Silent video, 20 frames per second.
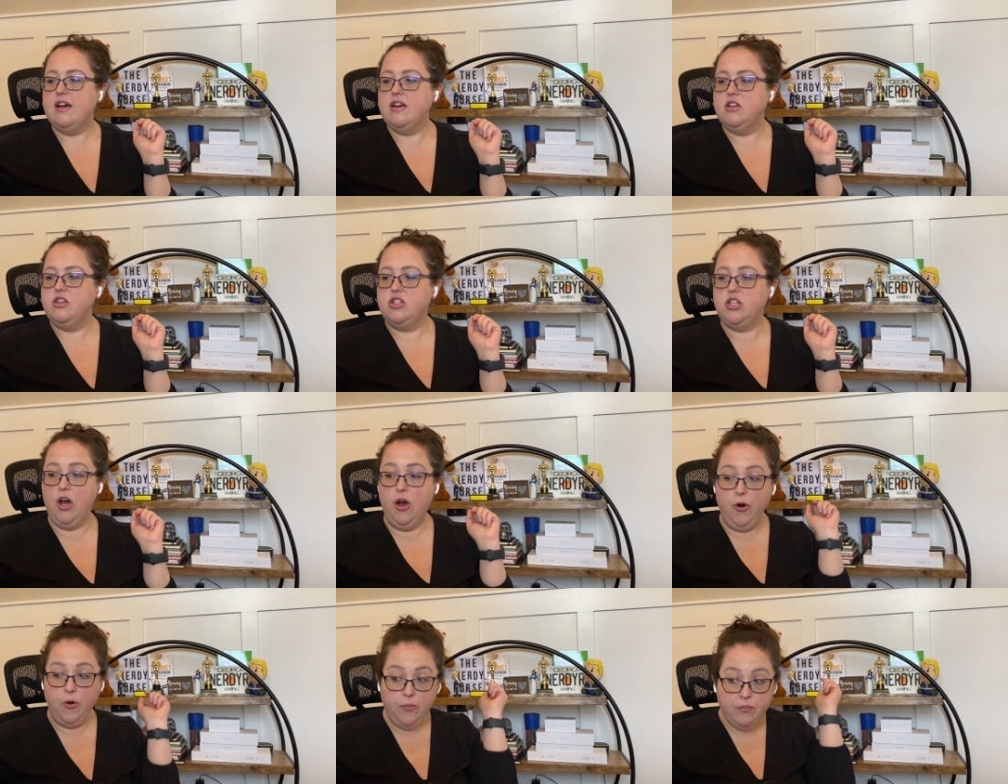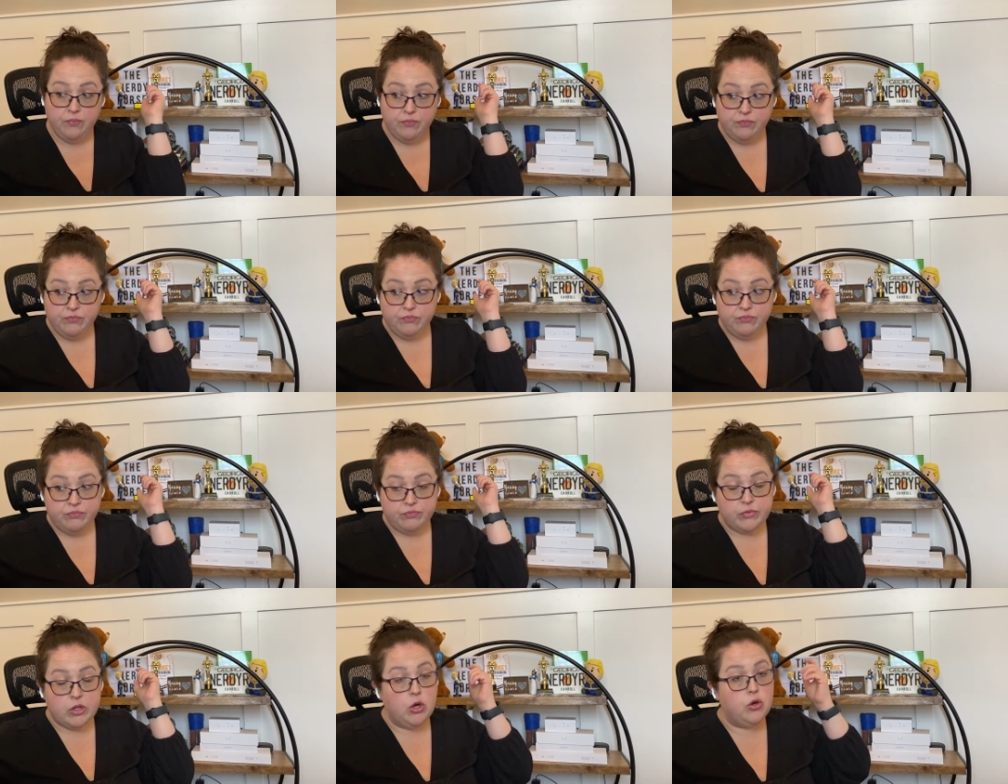So,
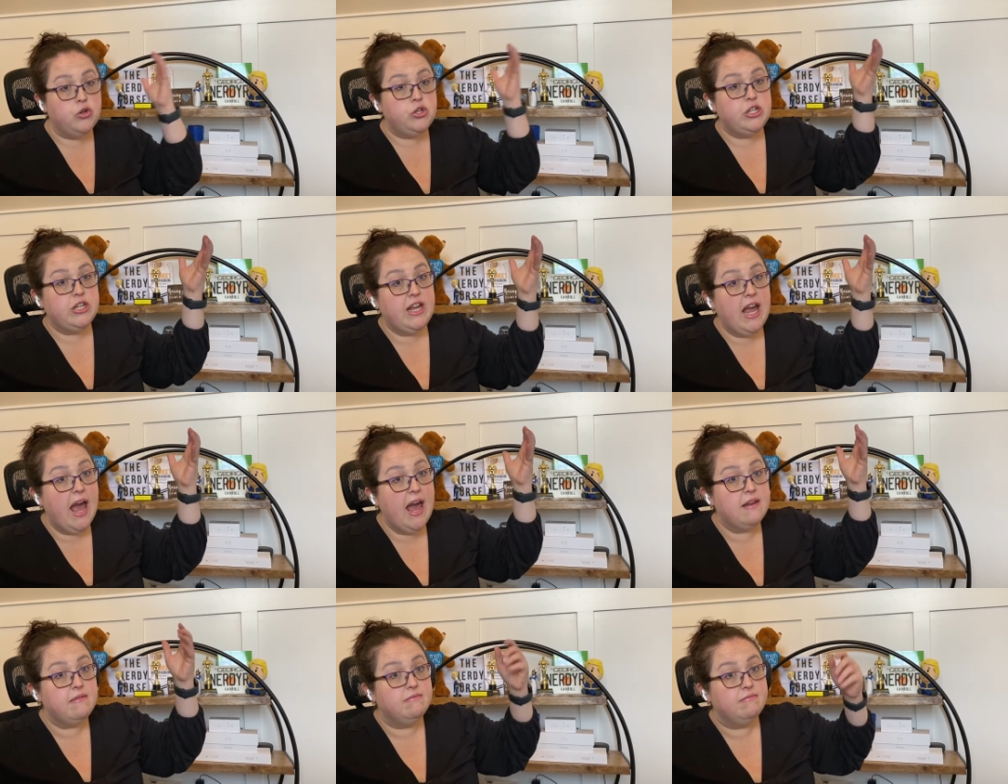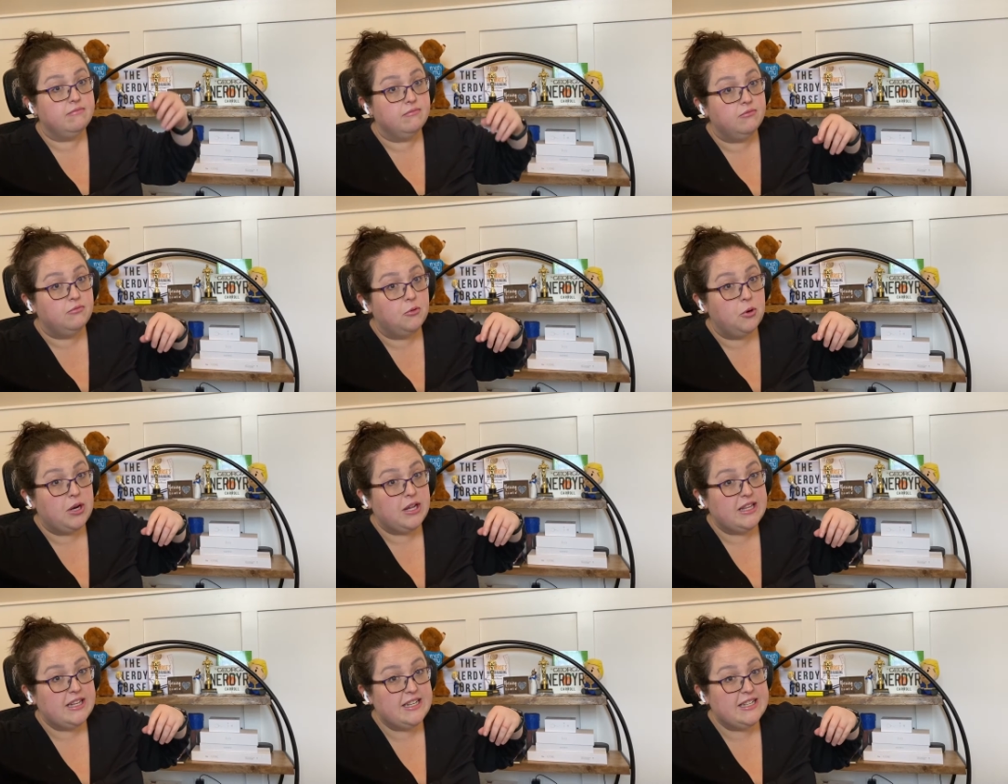who should get
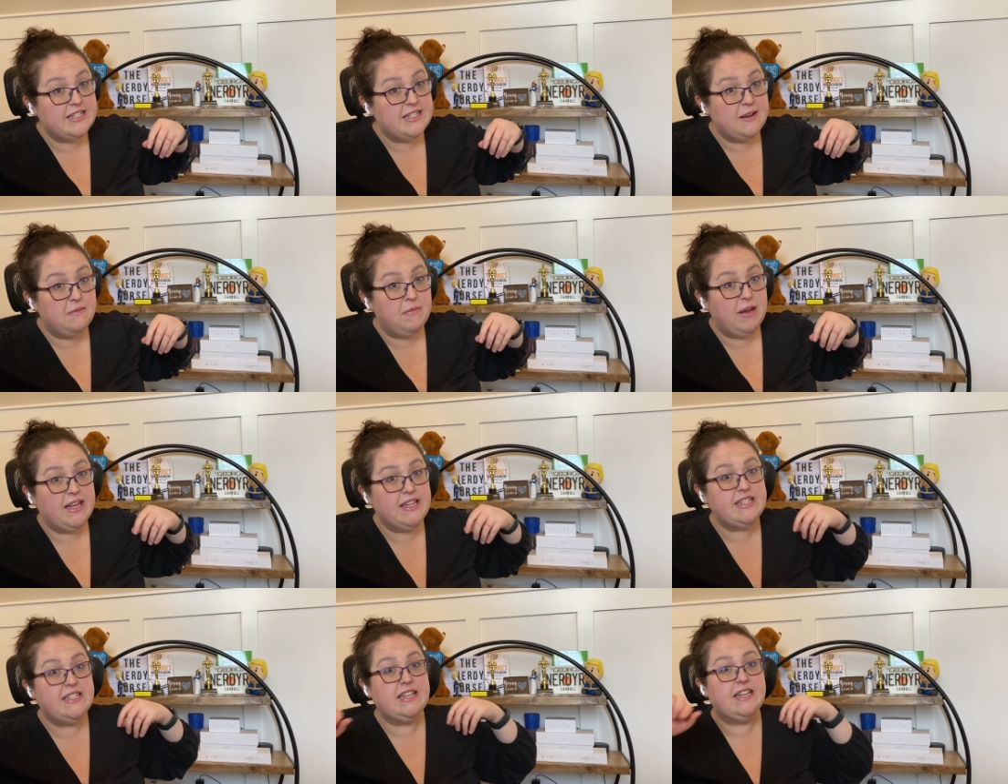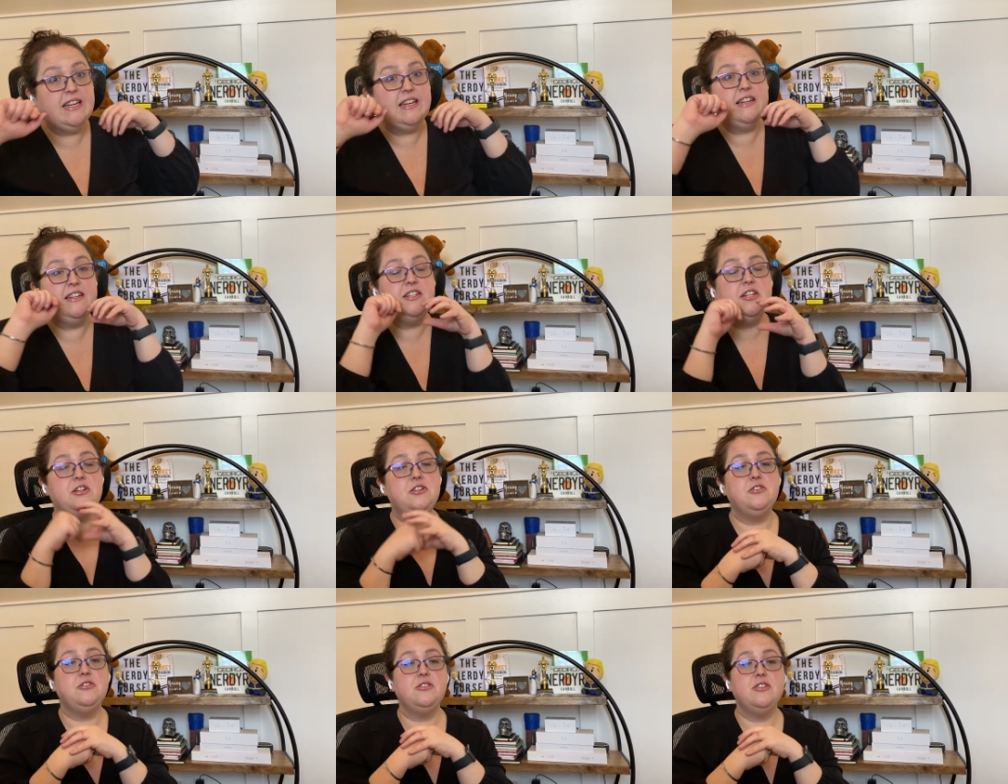one of these amazing
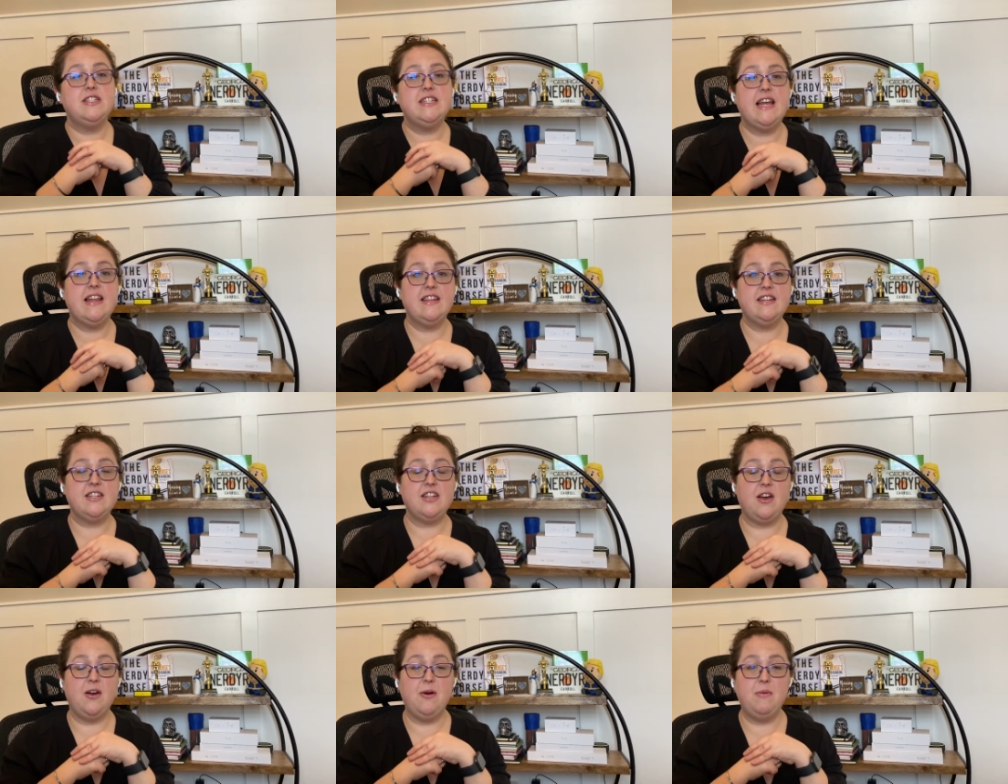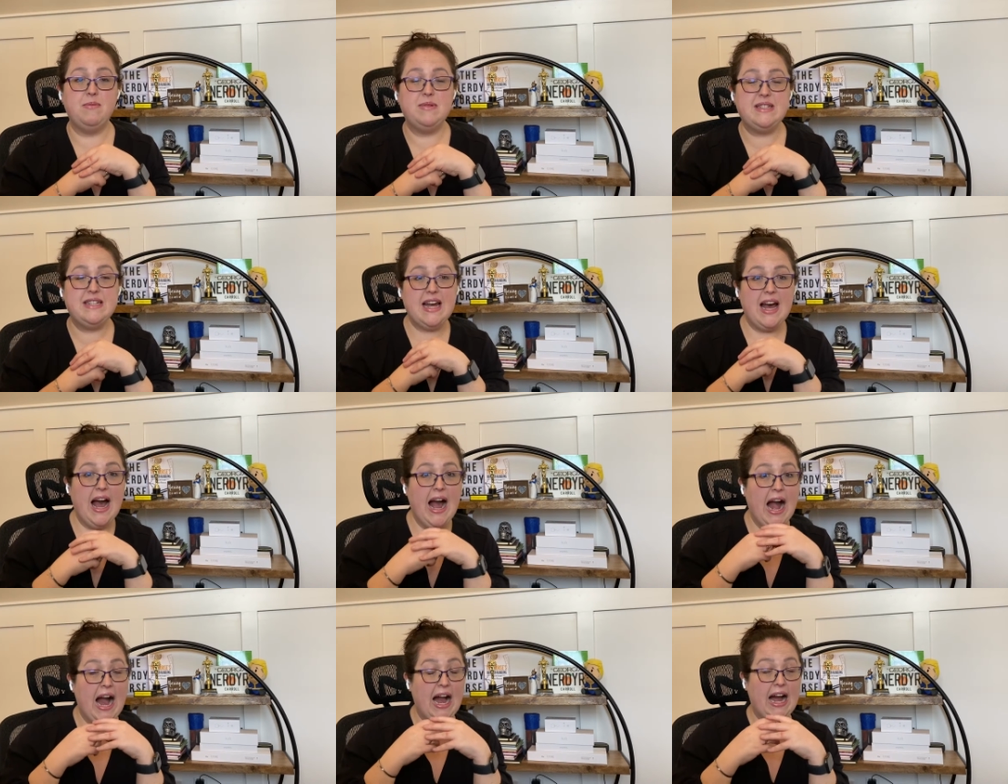digital
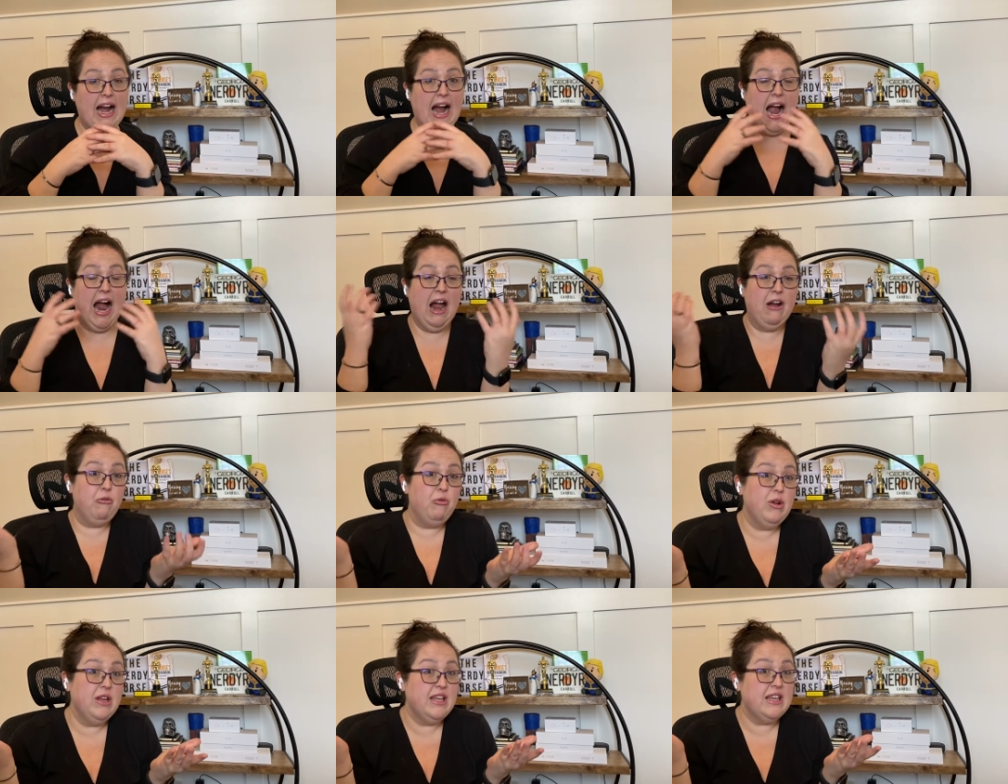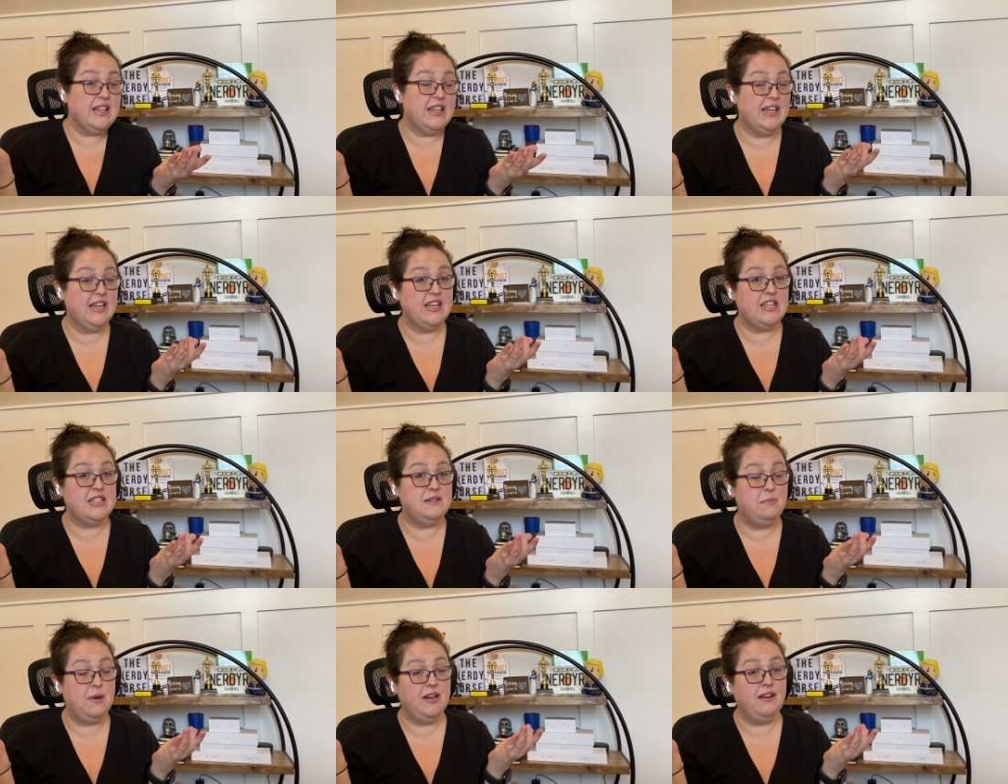stethoscopes? I really think
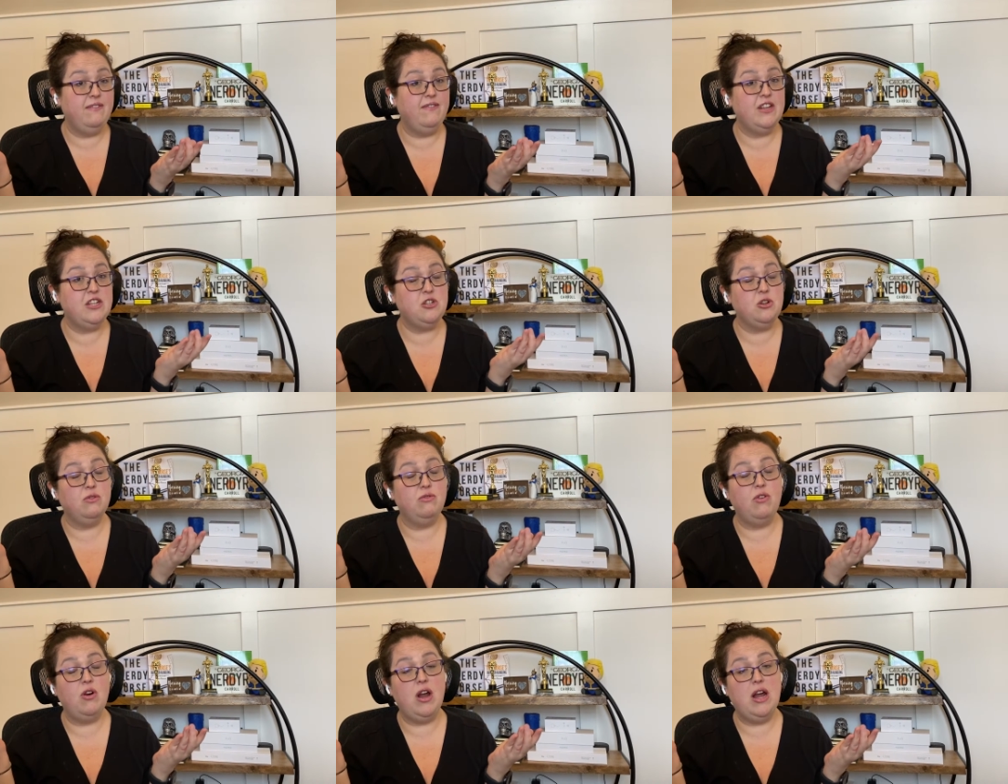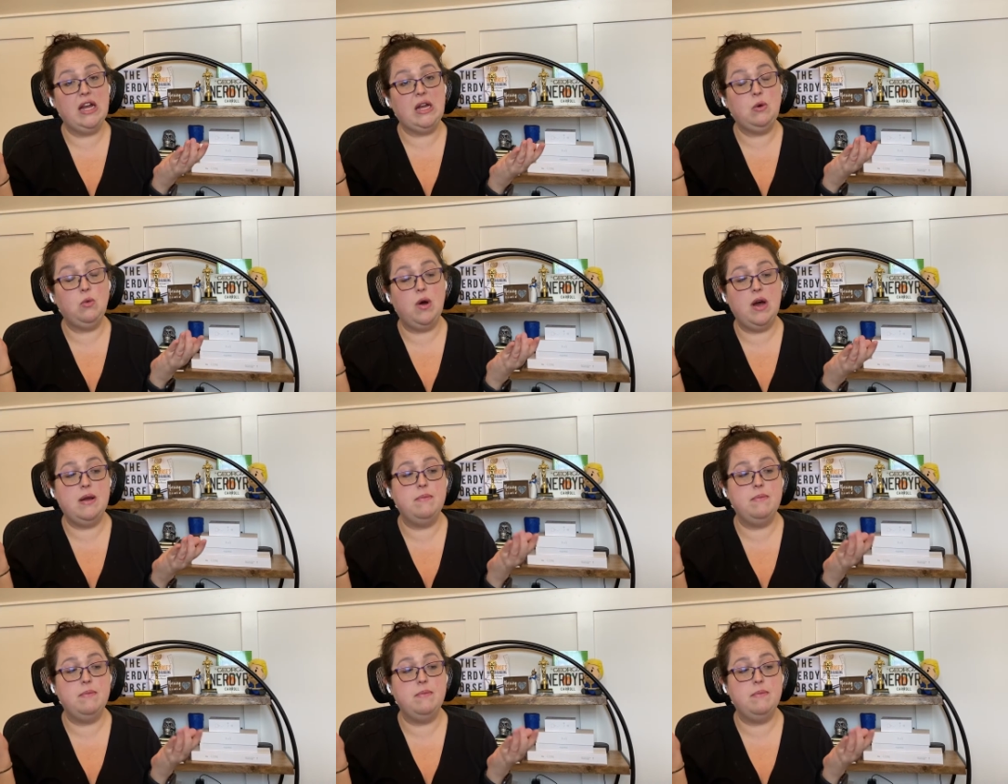it's beneficial for anyone,